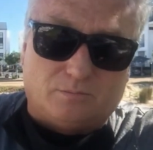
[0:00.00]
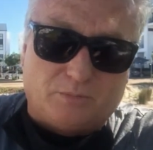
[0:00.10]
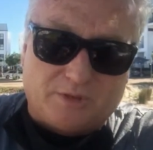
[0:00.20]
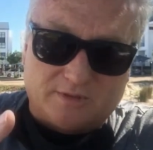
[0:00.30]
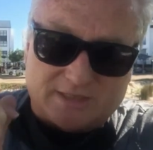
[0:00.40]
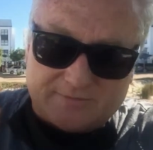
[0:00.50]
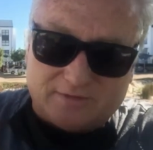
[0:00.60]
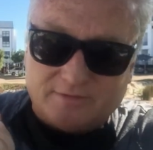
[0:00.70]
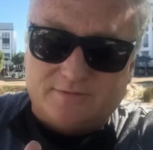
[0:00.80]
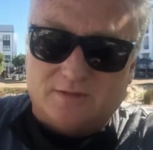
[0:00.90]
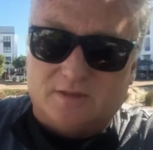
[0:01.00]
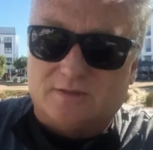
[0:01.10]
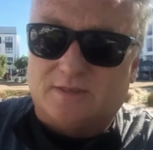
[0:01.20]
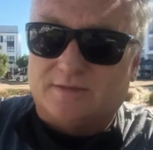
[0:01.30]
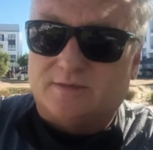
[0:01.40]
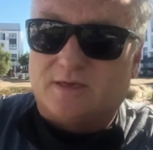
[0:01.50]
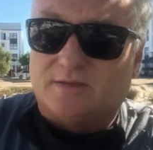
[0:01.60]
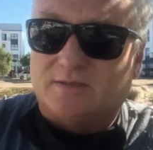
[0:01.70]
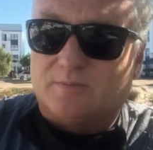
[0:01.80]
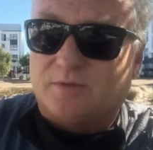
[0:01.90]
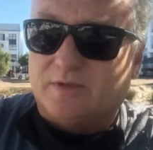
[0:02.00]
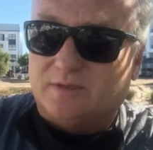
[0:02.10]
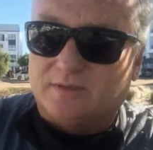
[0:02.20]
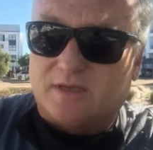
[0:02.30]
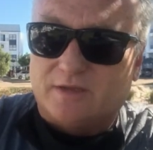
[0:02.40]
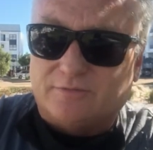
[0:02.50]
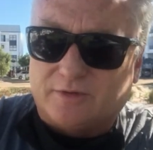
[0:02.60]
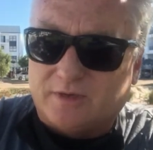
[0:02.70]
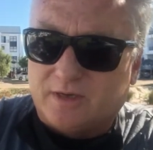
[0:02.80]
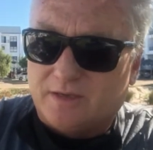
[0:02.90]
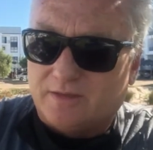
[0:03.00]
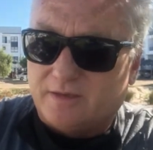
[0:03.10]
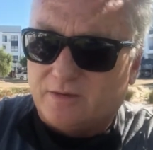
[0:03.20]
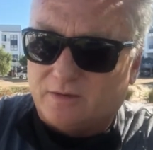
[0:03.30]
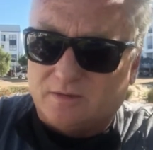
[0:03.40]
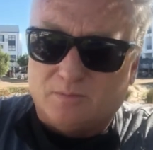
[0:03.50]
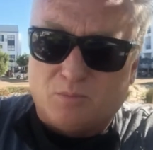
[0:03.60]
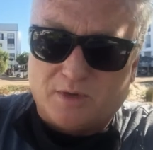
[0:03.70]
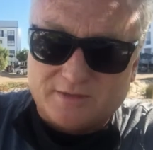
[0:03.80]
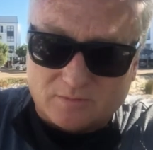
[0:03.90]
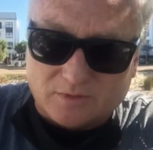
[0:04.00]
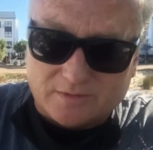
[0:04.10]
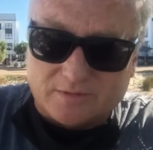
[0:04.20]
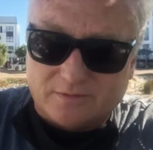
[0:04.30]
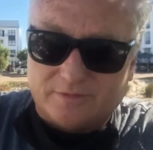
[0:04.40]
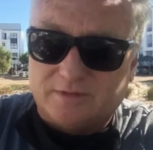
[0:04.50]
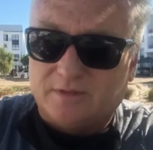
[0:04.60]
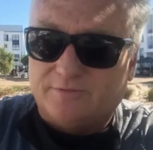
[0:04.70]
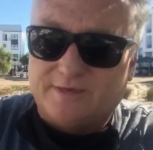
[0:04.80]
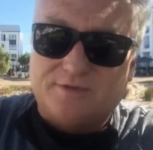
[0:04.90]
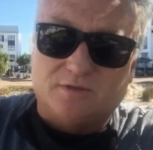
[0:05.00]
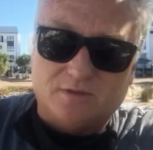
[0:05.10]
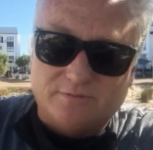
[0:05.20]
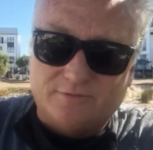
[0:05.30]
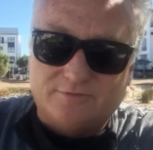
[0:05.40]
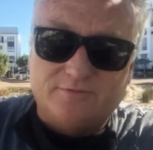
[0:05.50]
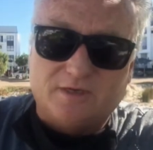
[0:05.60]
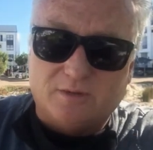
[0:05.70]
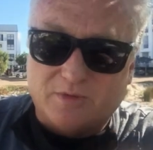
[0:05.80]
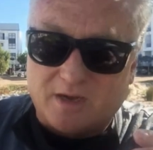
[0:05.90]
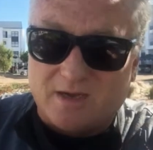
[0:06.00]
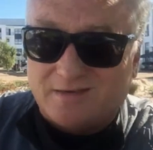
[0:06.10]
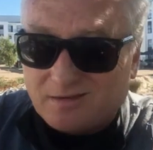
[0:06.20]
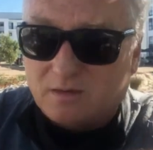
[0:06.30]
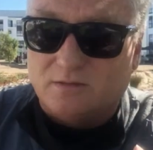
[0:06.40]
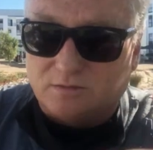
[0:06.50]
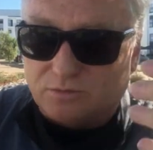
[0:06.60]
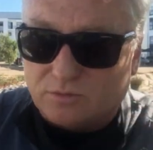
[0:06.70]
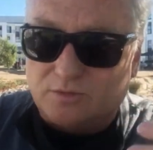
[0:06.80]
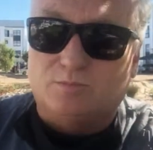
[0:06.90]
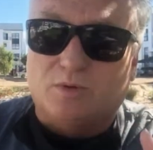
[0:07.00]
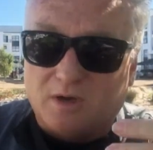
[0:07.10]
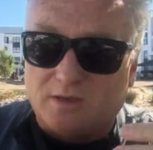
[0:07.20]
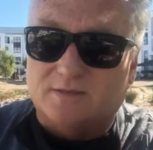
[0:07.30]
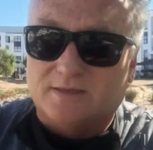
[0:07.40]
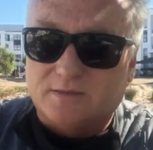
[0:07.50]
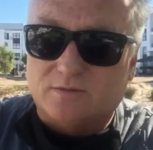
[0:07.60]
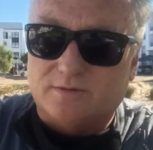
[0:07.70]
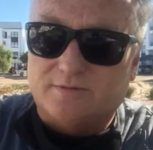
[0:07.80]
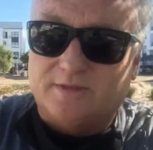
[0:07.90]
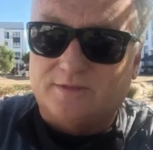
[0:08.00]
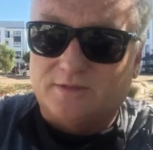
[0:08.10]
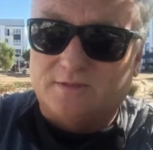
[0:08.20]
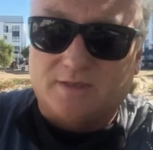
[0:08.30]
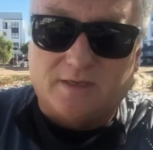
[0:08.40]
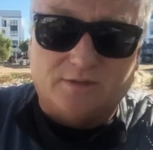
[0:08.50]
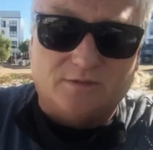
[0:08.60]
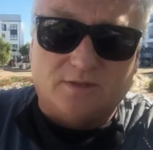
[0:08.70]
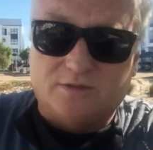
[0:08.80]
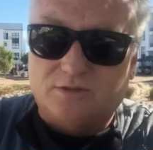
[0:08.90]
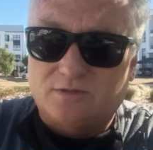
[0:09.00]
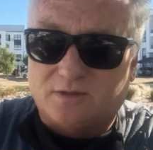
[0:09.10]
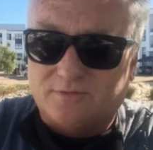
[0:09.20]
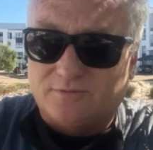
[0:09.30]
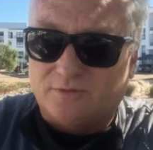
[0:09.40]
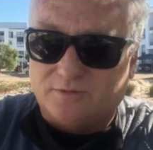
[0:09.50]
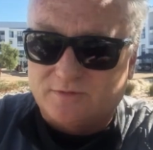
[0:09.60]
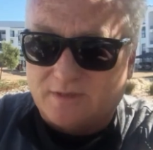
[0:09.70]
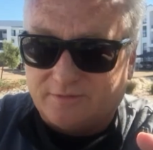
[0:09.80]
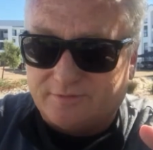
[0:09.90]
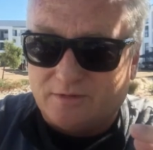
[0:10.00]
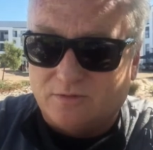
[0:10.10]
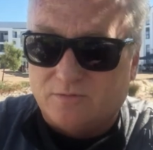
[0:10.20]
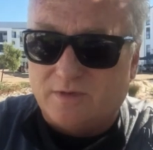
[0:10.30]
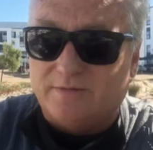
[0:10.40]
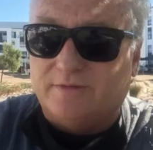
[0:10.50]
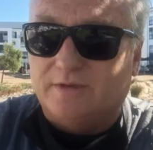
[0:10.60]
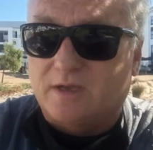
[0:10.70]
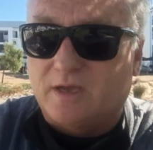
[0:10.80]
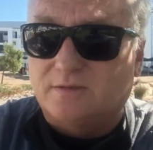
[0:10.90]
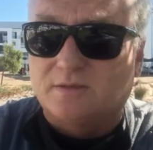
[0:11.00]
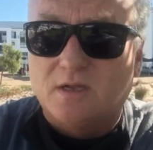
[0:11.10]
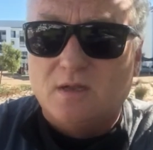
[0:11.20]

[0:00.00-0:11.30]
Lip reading: because I've lived in those other towns up there in South Africa, and they are impossible to live in. In fact, you live in fear, behind closed doors, bars, that sort of thing, just in case you get shot for your cell phone or whatever the case.